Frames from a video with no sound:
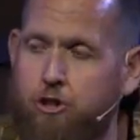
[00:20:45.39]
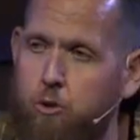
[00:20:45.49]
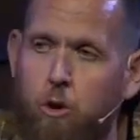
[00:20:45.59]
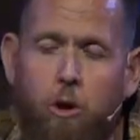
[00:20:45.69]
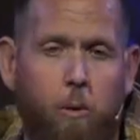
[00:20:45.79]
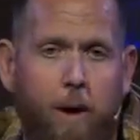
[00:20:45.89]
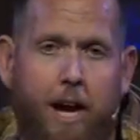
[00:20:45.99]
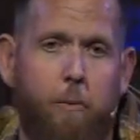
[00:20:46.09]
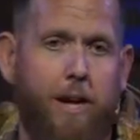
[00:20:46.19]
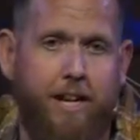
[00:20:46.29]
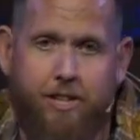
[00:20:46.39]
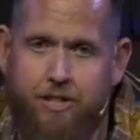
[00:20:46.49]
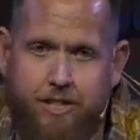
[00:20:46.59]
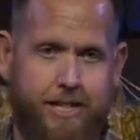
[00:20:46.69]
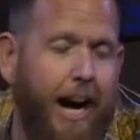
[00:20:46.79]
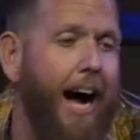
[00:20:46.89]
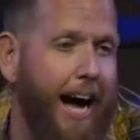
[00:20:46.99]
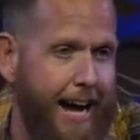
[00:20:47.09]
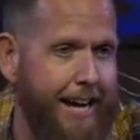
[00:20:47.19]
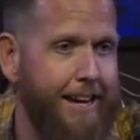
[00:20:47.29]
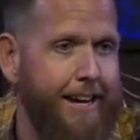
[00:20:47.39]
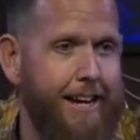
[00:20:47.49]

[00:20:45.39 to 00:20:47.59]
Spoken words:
scroll away, we can just die